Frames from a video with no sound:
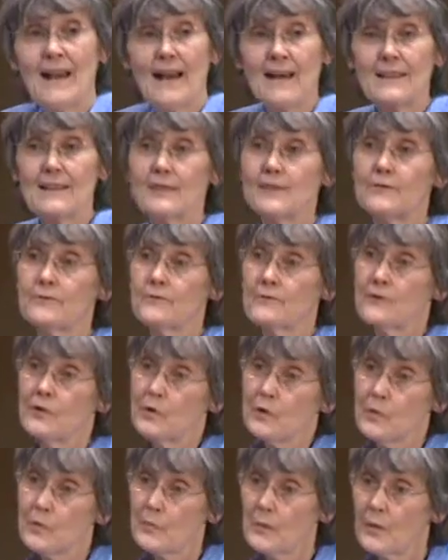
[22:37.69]
other
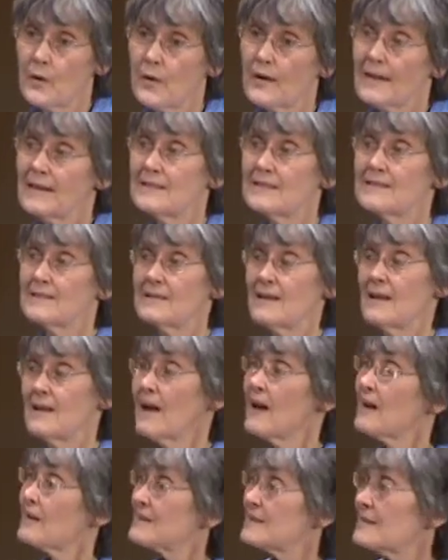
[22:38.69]
viewpoints in
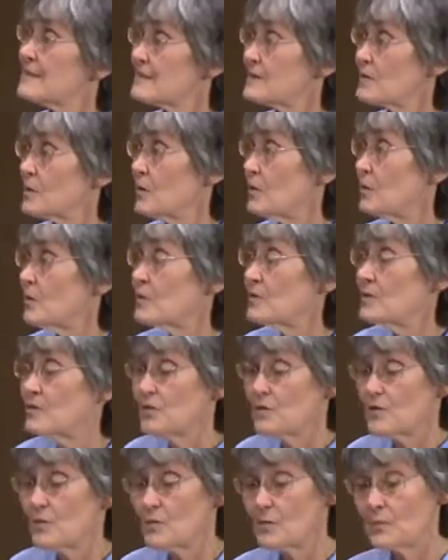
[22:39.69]
our discourse
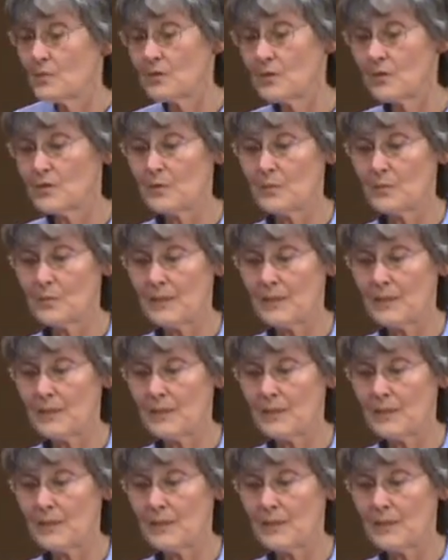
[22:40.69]
to